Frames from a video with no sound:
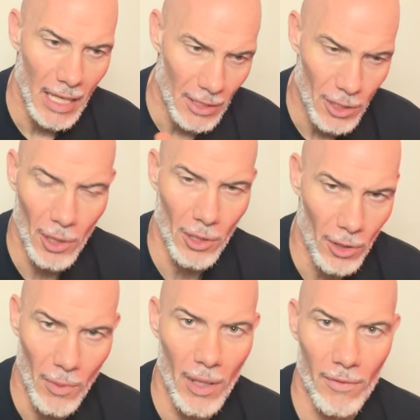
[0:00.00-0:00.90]
and turn it
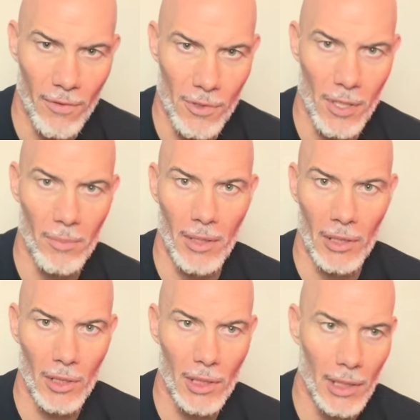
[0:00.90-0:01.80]
around for
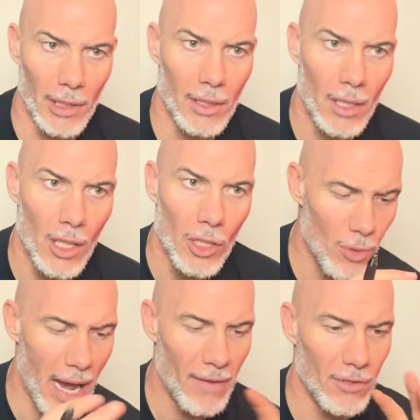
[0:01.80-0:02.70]
something good.
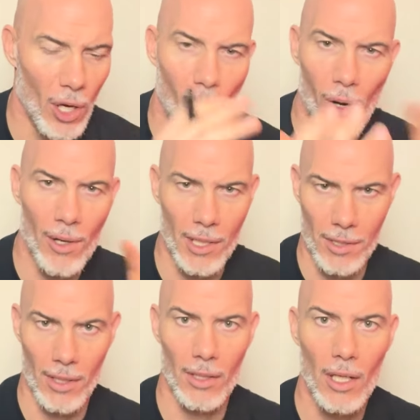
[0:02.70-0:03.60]
You have to harness it.